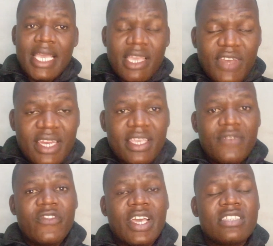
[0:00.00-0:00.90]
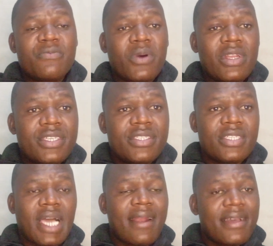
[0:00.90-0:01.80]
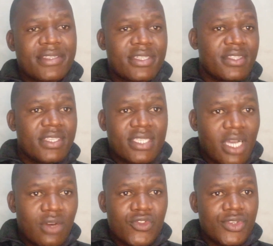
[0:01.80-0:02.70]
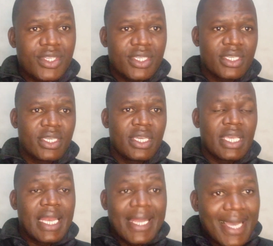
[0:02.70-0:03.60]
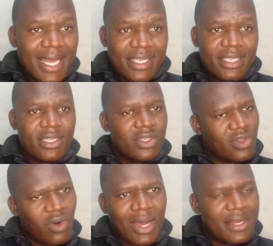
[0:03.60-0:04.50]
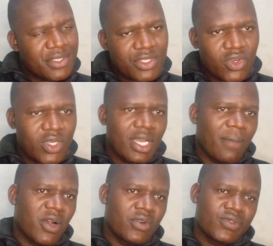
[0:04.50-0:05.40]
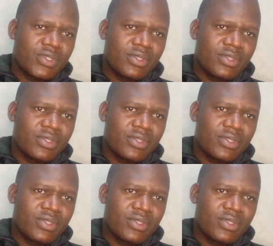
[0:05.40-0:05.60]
Even if there is police arrest in this country illegally, no one is talking about.